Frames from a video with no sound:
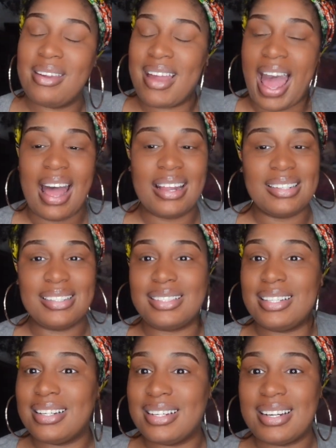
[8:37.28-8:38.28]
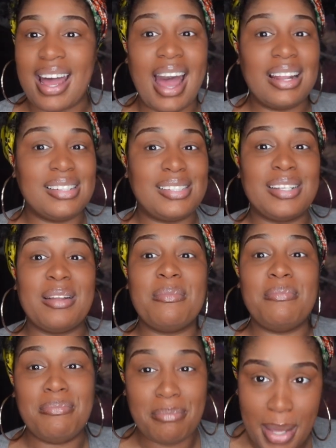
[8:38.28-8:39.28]
I understood
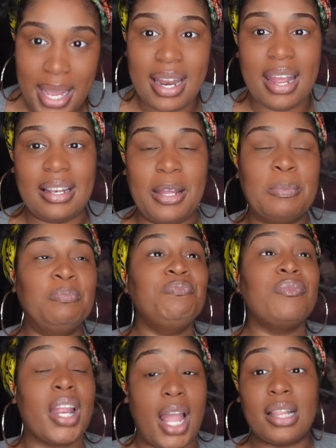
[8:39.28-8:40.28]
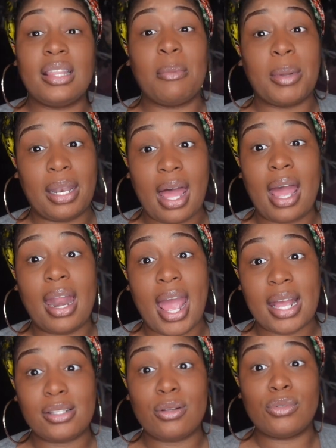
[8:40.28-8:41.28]
immediately. I think Milan
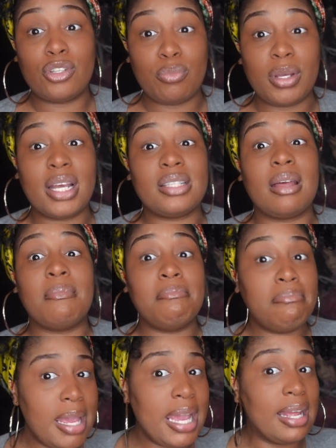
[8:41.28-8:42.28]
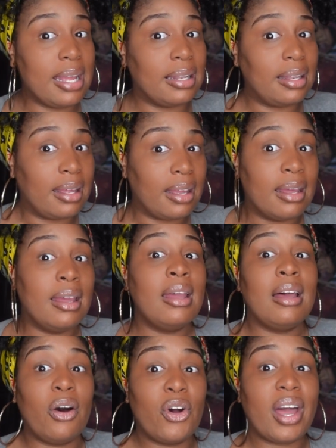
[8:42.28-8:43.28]
ass knew too, because immediately,
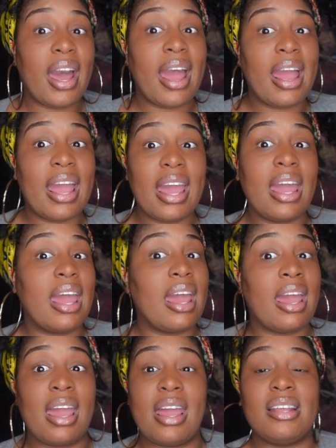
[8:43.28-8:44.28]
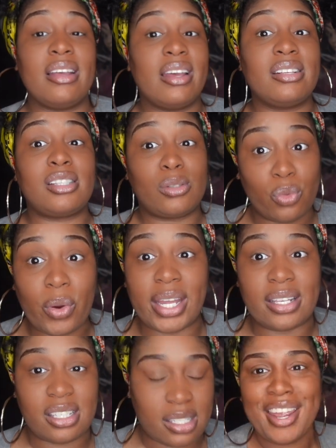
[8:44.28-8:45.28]
okay, it
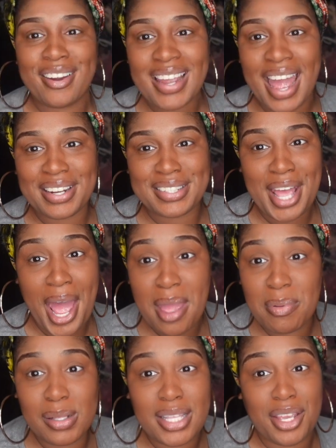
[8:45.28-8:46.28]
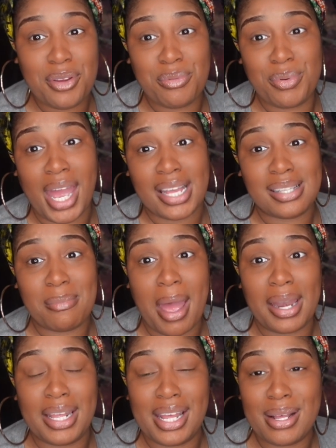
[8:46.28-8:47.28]
switched. Kerrion is hype. He's like, we got
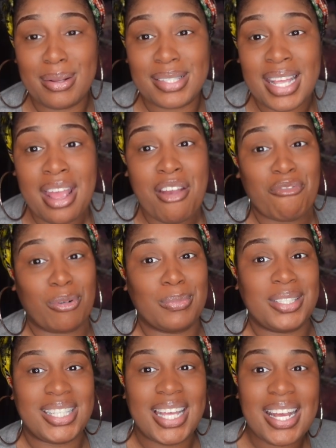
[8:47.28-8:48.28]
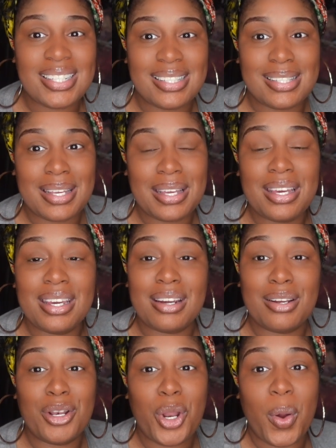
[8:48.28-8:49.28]
somebody else from Texas in here,
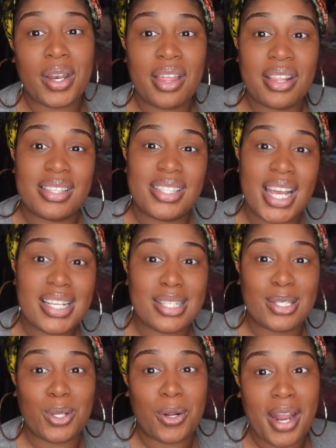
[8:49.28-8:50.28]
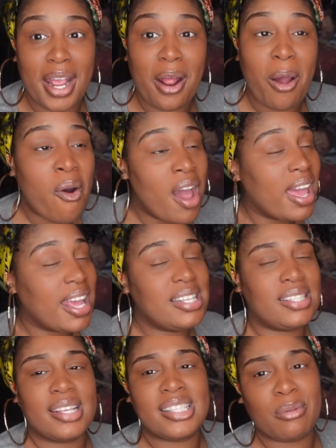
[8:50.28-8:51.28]
you know, another Texas tornado. He
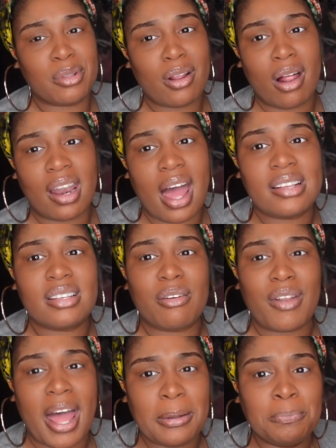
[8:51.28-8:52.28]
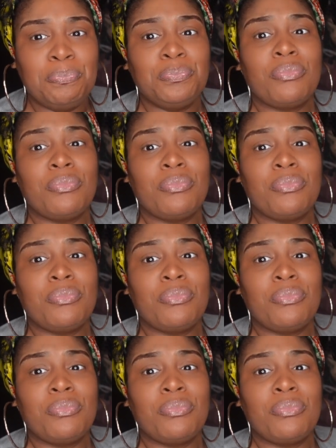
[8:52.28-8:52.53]
said something along the lines of like,